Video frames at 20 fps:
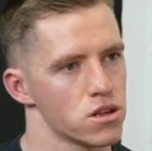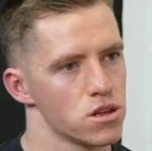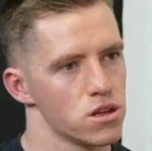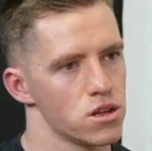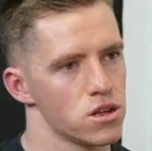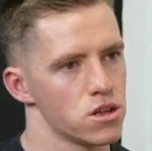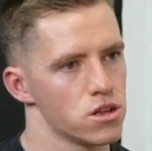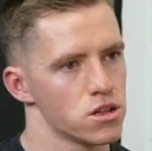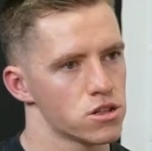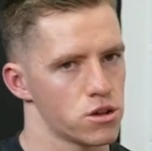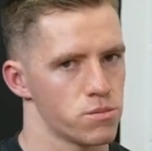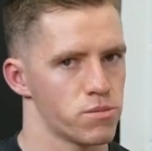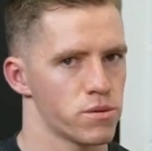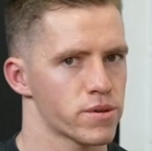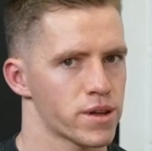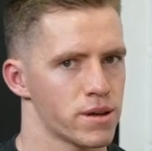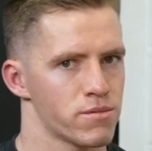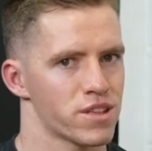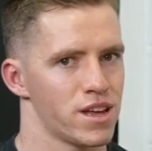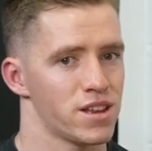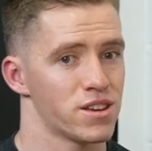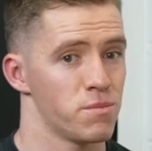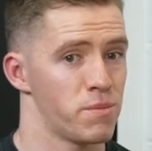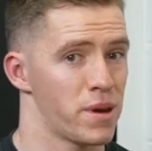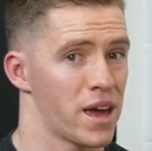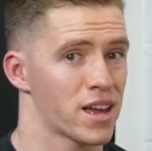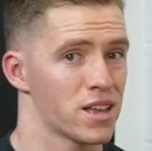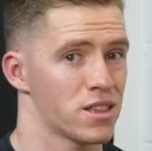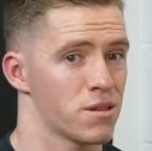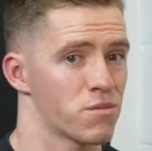Yeah. So it probably comes down to
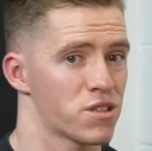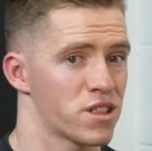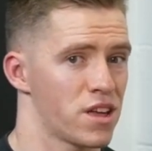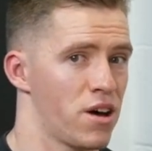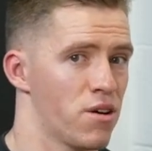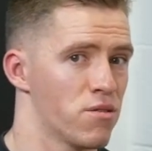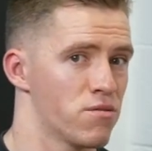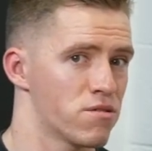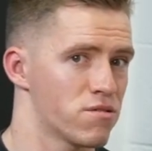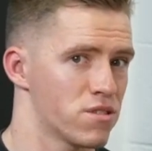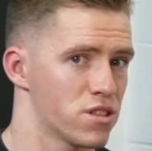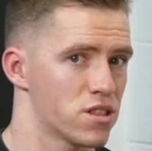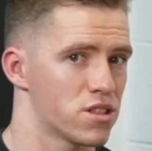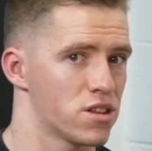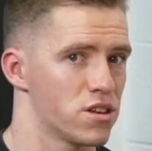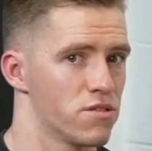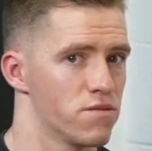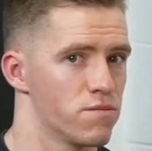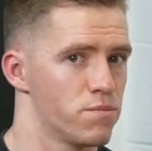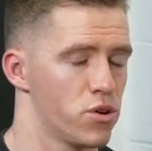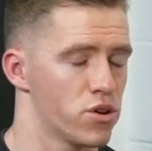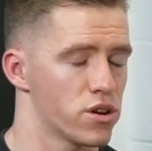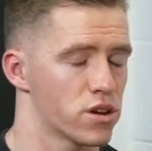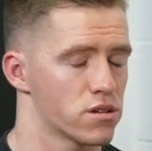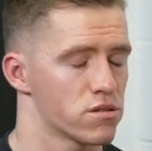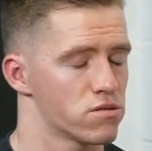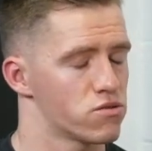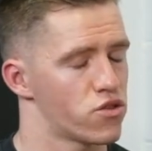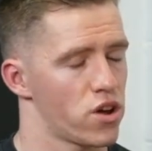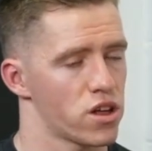backing themselves instead of putting
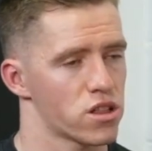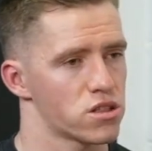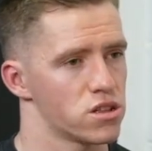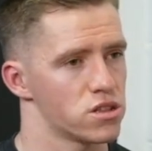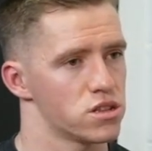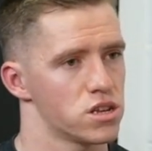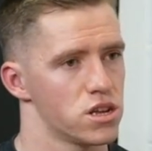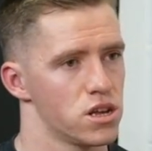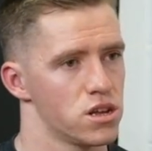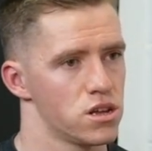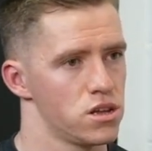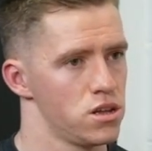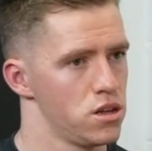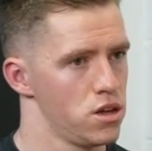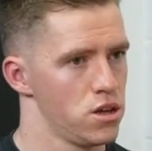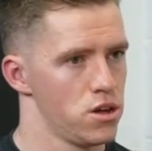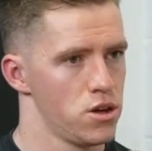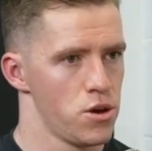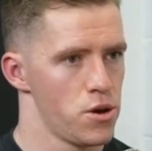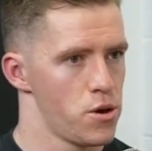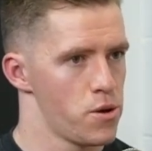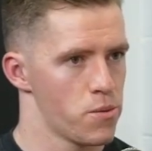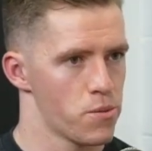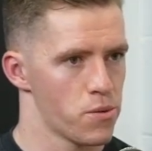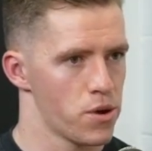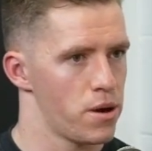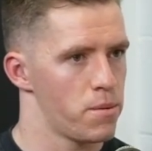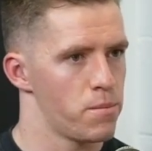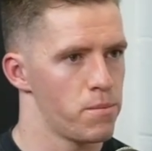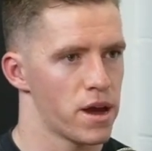trust into
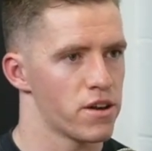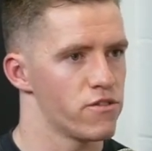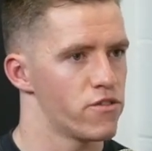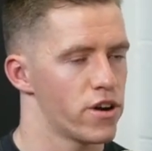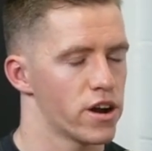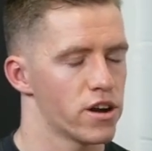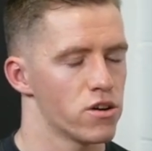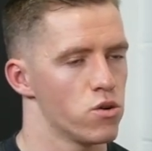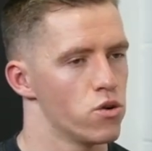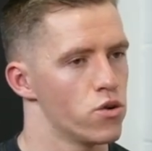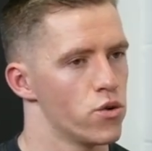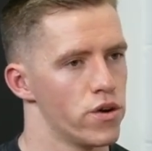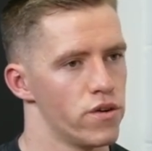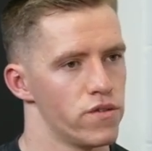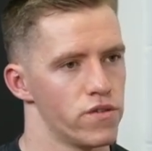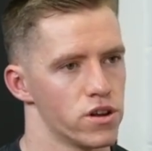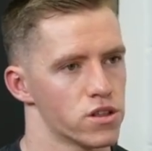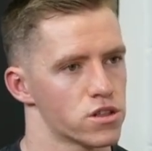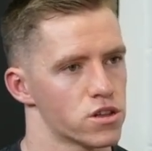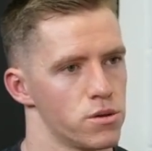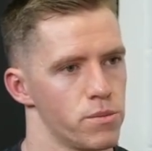yeah, Mainfreight or whoever it's going